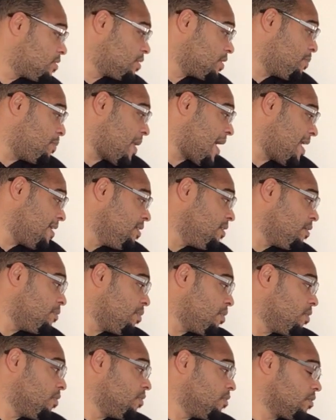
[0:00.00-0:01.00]

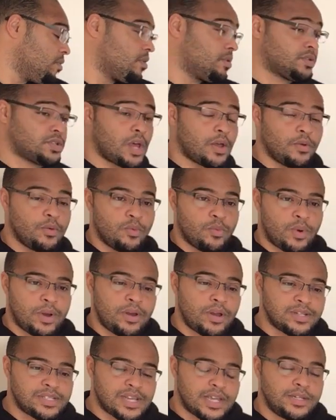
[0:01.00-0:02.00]
dependable. So
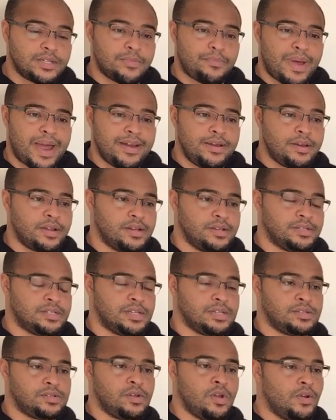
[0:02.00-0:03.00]
when I say dependence,
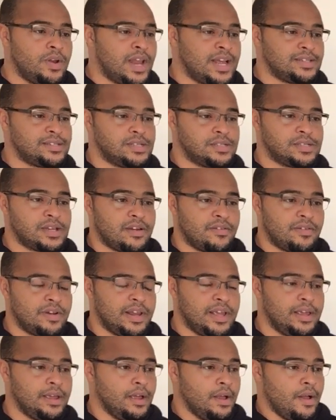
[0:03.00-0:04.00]
it's not
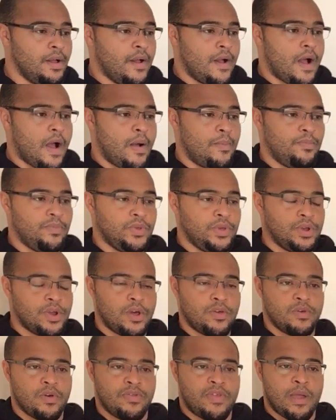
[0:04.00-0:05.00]
necessarily, um, you
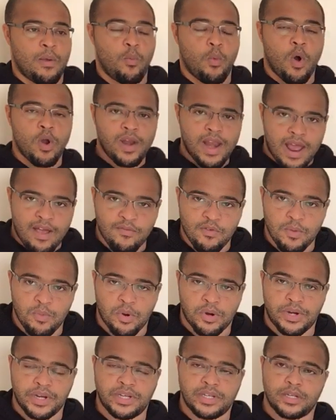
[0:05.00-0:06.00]
know, that they want
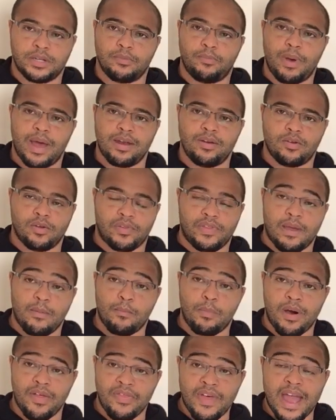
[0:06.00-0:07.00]
everybody to depend on
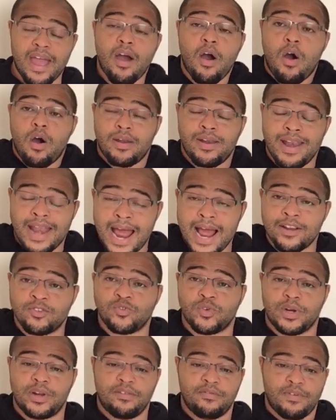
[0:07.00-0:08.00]
them, but they are
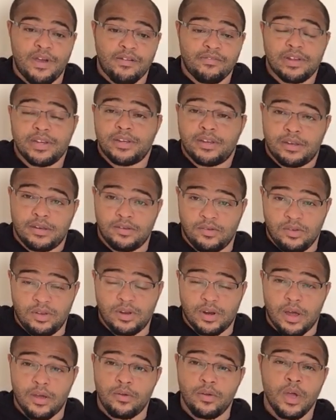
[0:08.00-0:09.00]
naturally very,
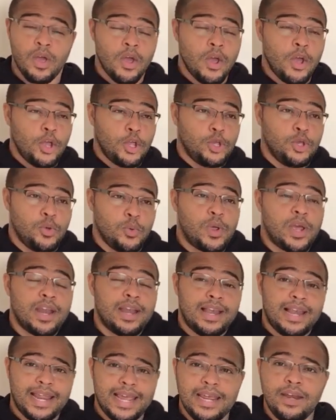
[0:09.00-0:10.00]
you know, you
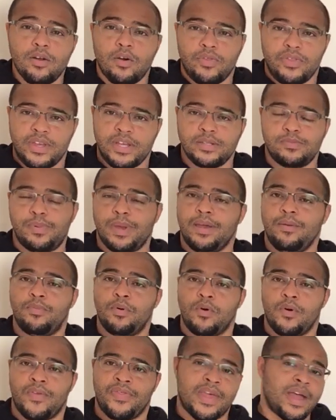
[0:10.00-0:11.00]
can lean on these
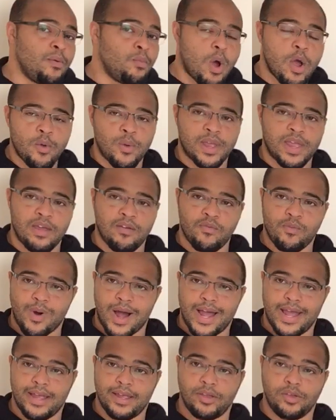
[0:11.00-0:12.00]
people and they won't give
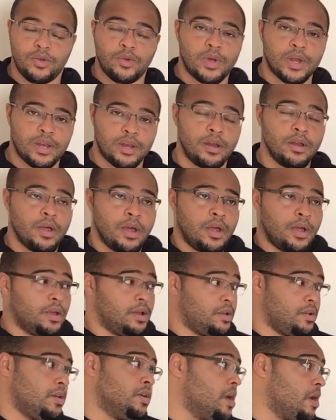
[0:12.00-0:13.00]
way. You can,
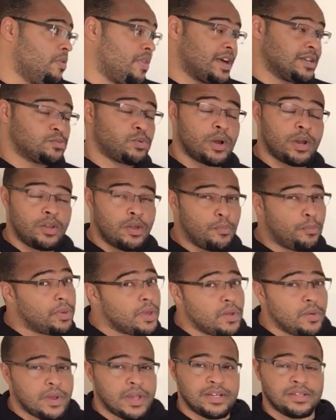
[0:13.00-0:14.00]
uh, you know, that's one of the
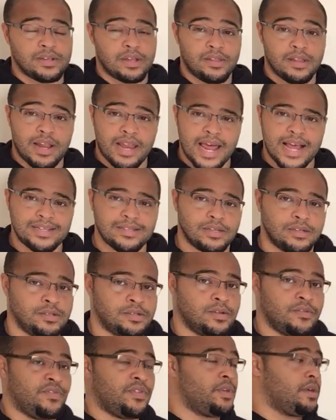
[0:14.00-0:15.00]
beauties and the
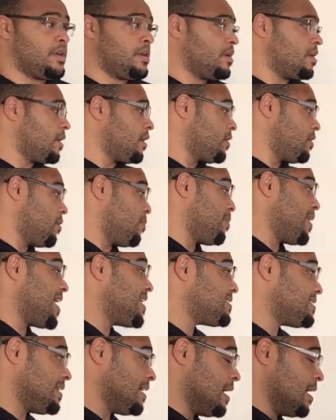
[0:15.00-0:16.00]
lessons of the, of the
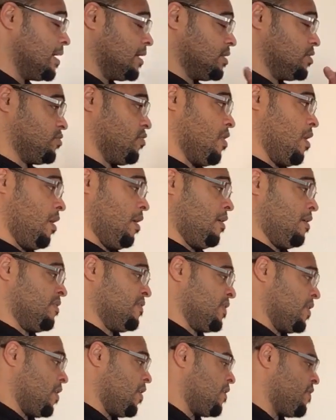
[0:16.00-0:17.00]
blessing
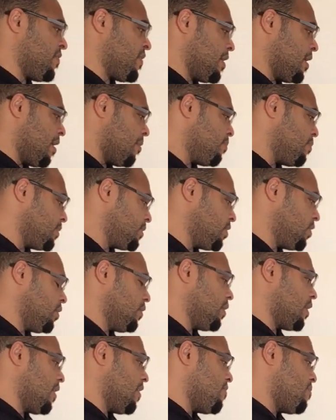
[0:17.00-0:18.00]
of, of the number
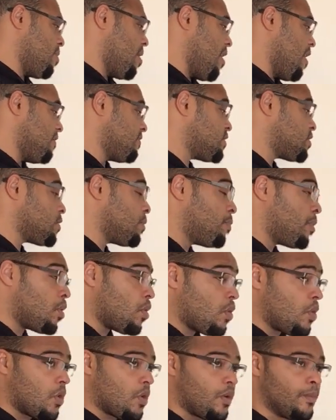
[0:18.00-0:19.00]
two life path.
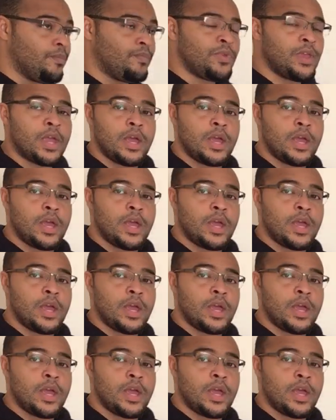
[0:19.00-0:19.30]
Support.